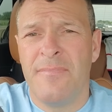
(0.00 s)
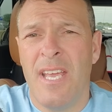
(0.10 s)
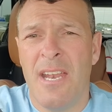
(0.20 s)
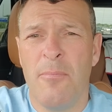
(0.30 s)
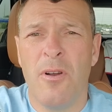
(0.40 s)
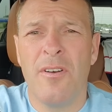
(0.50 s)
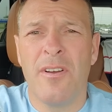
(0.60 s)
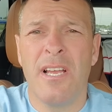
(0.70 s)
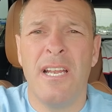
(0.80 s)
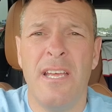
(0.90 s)
Adam
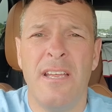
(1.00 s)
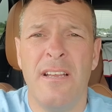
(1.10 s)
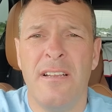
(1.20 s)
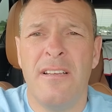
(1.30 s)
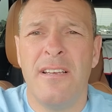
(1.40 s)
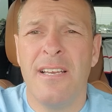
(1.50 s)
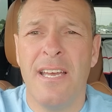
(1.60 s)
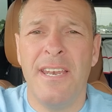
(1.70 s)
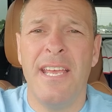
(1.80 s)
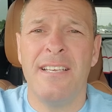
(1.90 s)
Murner got,
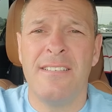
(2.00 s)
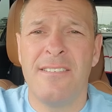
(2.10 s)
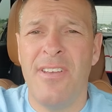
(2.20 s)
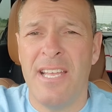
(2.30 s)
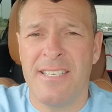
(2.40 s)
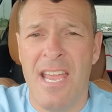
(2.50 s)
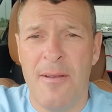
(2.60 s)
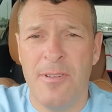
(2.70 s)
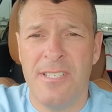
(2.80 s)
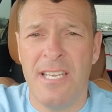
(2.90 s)
as Vance
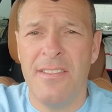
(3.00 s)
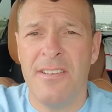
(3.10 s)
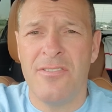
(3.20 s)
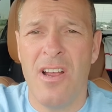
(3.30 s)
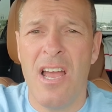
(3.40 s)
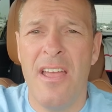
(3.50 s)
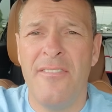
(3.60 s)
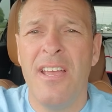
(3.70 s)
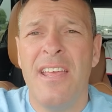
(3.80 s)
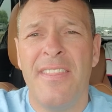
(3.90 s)
Cameron said, the
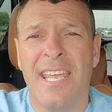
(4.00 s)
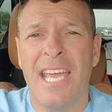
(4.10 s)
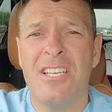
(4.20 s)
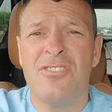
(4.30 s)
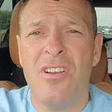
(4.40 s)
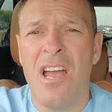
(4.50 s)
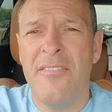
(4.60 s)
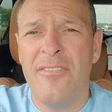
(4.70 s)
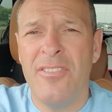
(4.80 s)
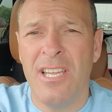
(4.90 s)
drive, the catch
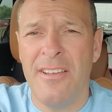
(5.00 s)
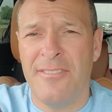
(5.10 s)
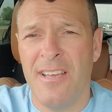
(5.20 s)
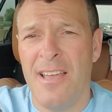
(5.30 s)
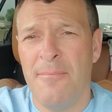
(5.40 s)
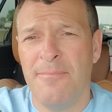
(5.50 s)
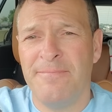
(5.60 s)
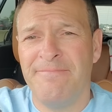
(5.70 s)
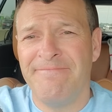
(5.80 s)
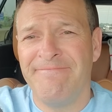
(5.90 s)
drive of a lifetime.
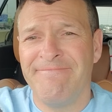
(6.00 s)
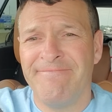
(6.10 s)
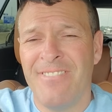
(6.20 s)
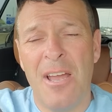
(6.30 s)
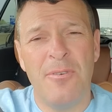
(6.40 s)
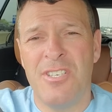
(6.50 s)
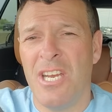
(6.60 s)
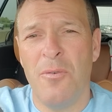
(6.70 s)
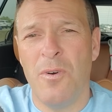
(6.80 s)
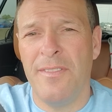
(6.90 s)
I wish
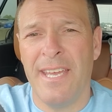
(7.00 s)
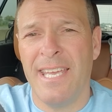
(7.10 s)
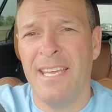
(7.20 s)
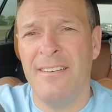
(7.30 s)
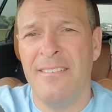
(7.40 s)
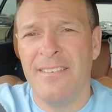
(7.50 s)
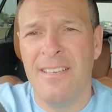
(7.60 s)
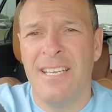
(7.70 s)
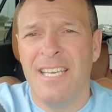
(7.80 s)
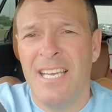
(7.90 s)
he'd have won that kid.
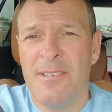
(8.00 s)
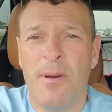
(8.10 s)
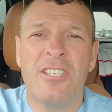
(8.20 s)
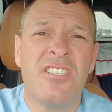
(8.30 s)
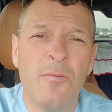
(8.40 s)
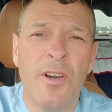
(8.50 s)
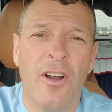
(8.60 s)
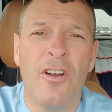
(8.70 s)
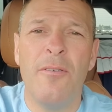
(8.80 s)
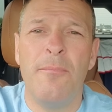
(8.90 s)
As much as it would
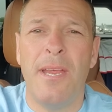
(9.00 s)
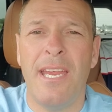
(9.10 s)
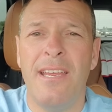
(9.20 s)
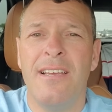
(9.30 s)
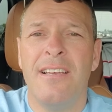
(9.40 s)
have hurt me